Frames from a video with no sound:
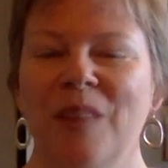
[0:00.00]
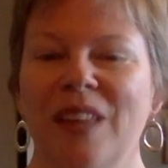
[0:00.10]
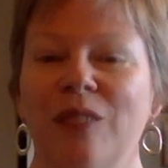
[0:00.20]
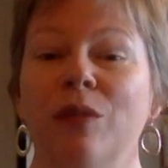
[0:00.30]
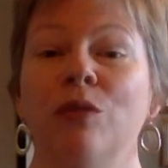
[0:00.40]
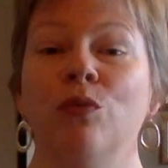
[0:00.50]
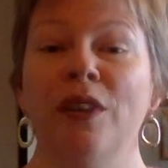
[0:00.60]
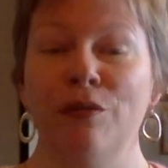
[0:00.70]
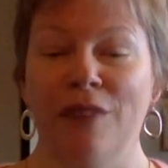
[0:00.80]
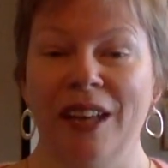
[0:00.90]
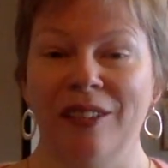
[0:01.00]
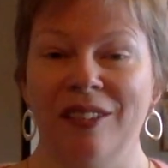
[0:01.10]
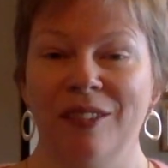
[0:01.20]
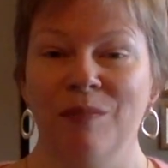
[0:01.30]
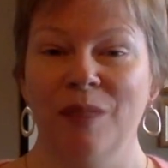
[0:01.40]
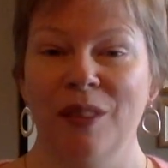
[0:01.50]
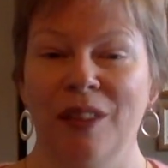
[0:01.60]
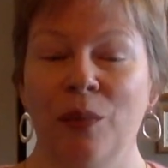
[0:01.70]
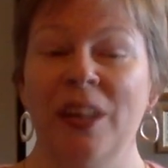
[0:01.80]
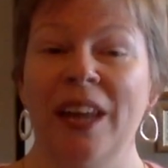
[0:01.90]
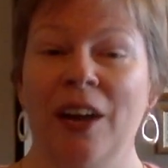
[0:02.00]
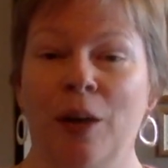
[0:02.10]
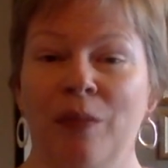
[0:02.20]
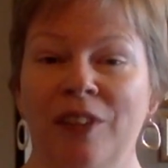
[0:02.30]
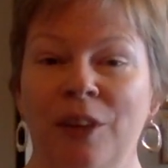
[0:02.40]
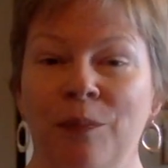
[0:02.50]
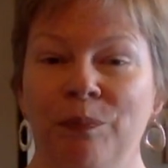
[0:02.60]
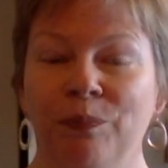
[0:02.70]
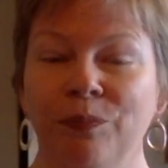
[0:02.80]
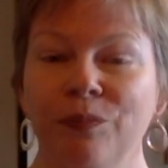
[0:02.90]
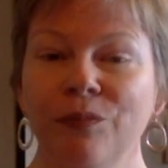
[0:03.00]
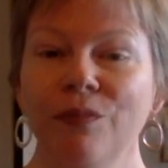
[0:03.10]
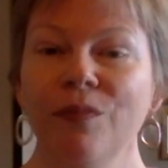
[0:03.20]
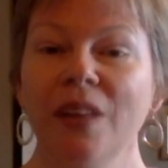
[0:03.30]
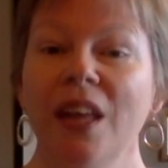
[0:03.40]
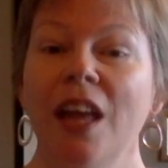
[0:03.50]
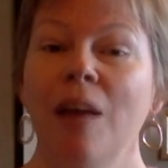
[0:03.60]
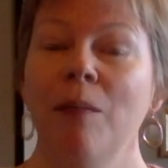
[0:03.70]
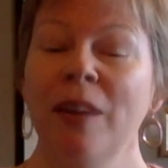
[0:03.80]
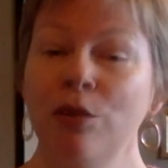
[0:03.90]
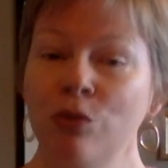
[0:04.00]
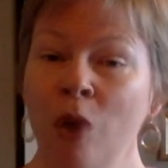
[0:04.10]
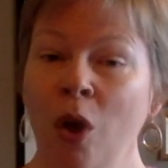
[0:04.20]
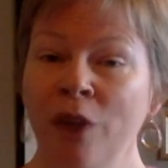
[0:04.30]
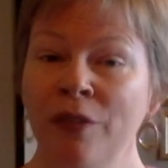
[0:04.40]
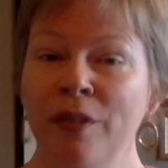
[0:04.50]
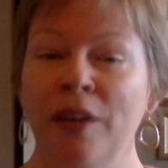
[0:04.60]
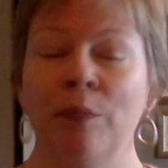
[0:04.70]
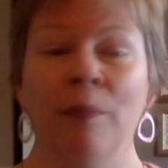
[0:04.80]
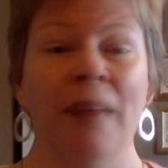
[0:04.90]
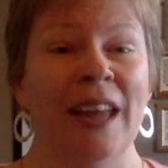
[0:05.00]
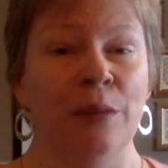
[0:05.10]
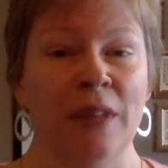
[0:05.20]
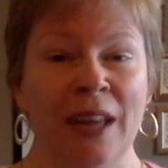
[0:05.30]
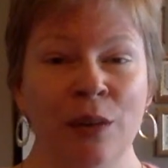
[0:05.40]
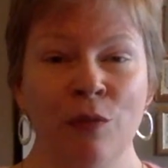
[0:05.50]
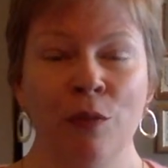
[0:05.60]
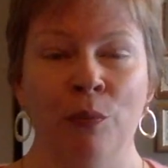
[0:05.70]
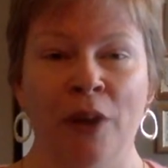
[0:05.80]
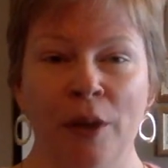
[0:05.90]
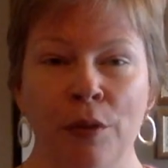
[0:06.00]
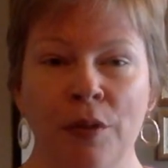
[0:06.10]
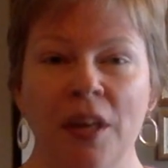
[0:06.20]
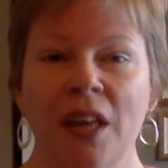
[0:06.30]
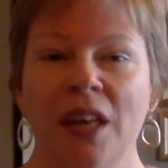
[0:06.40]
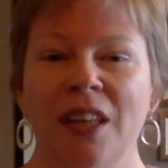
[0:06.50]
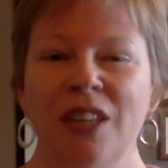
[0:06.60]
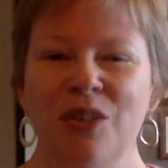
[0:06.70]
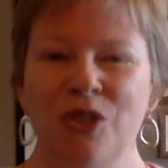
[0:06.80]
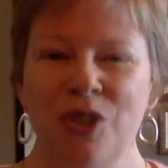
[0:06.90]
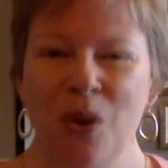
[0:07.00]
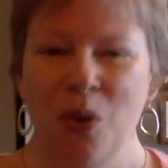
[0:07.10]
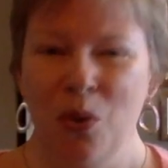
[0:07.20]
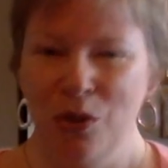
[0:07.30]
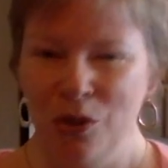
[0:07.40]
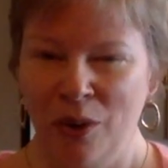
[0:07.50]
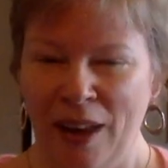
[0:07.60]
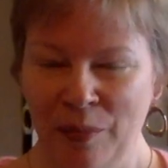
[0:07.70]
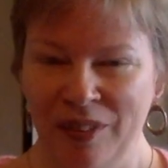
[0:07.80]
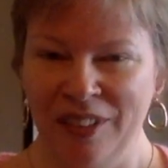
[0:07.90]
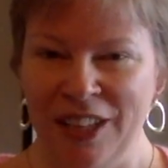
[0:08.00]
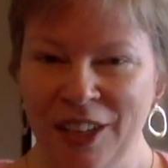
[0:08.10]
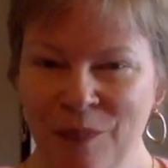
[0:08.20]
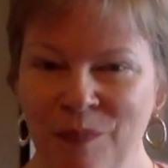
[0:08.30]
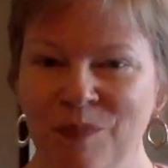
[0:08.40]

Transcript: So it's a reflex that when the air comes in. Make sure also that at the end of the breath, you don't collapse here.